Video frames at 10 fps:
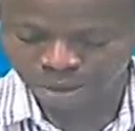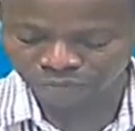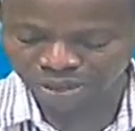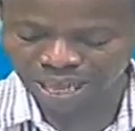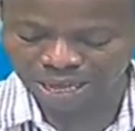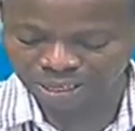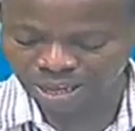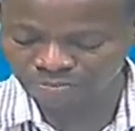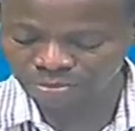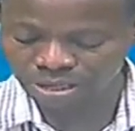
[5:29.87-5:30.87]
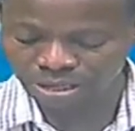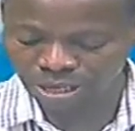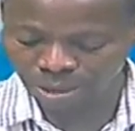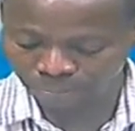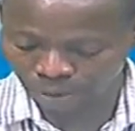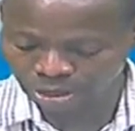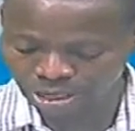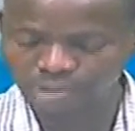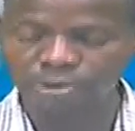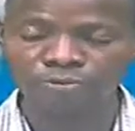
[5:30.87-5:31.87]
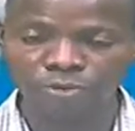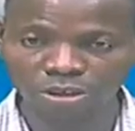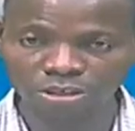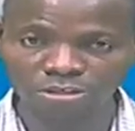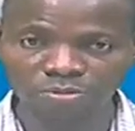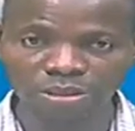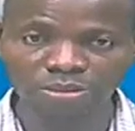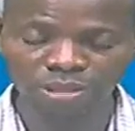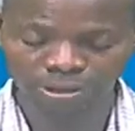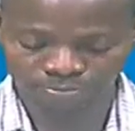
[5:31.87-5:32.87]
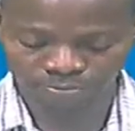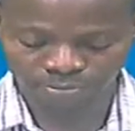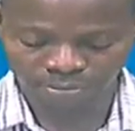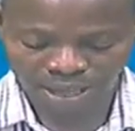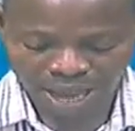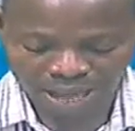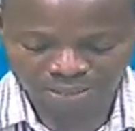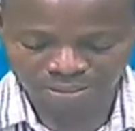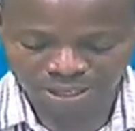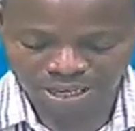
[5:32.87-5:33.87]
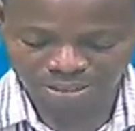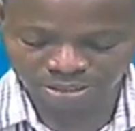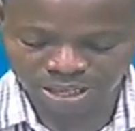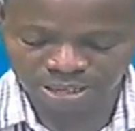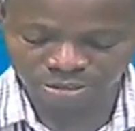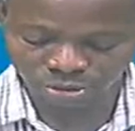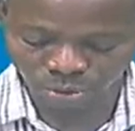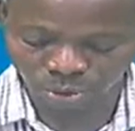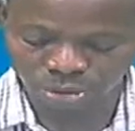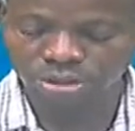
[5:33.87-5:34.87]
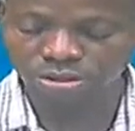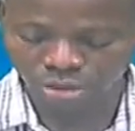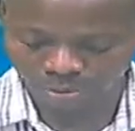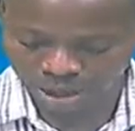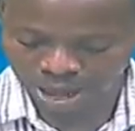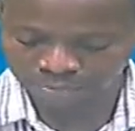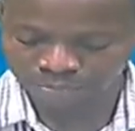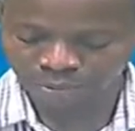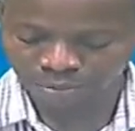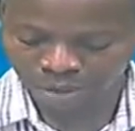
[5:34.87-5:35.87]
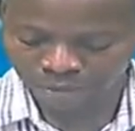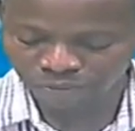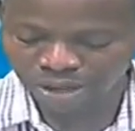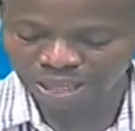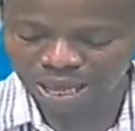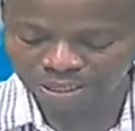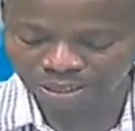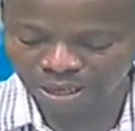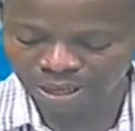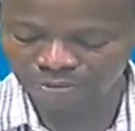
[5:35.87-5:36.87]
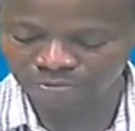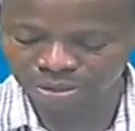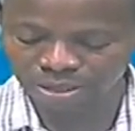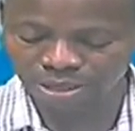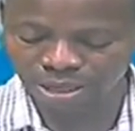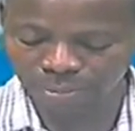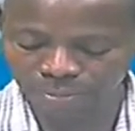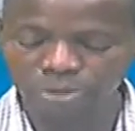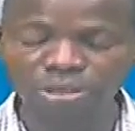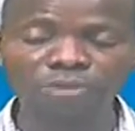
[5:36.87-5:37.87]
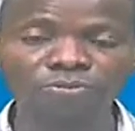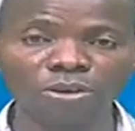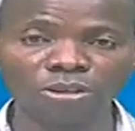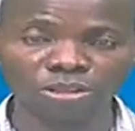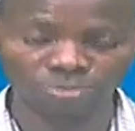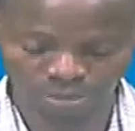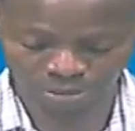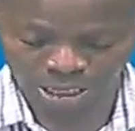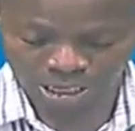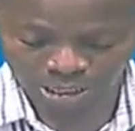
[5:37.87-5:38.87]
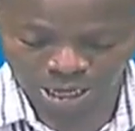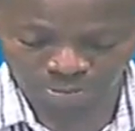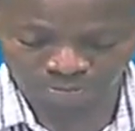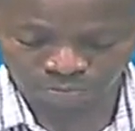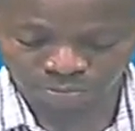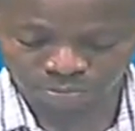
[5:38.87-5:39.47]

my father gave me a pony for Christmas. At 8 years old, comma, my father gave me a pony for Christmas. Now,